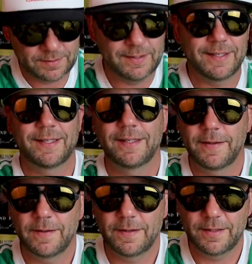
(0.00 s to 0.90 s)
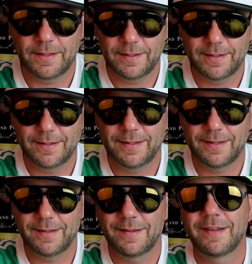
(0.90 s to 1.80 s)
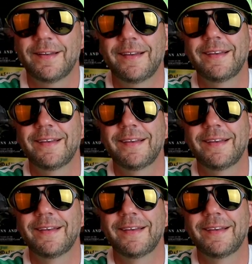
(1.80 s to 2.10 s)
(silence)